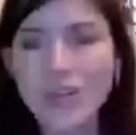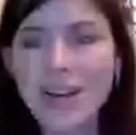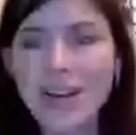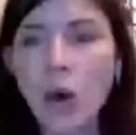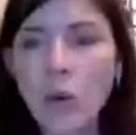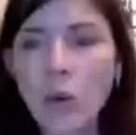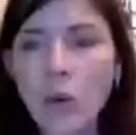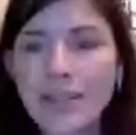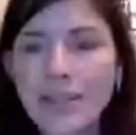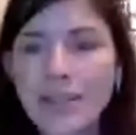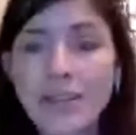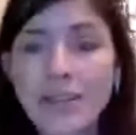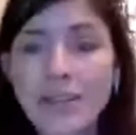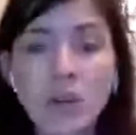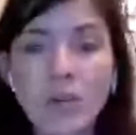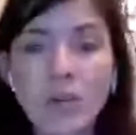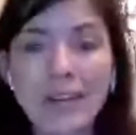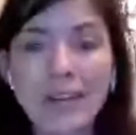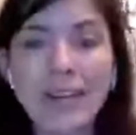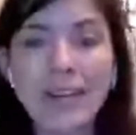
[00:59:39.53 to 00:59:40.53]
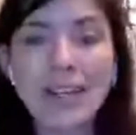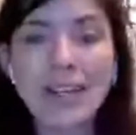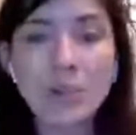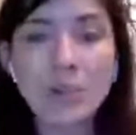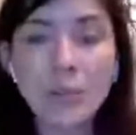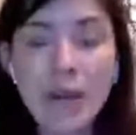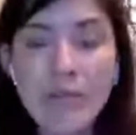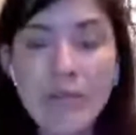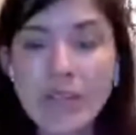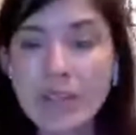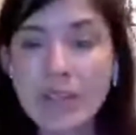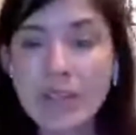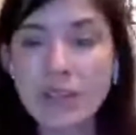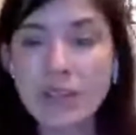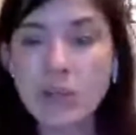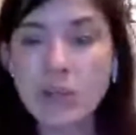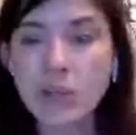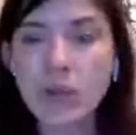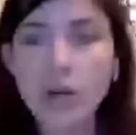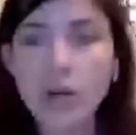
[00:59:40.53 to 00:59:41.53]
by always assuming that his
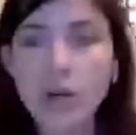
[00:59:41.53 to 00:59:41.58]
premises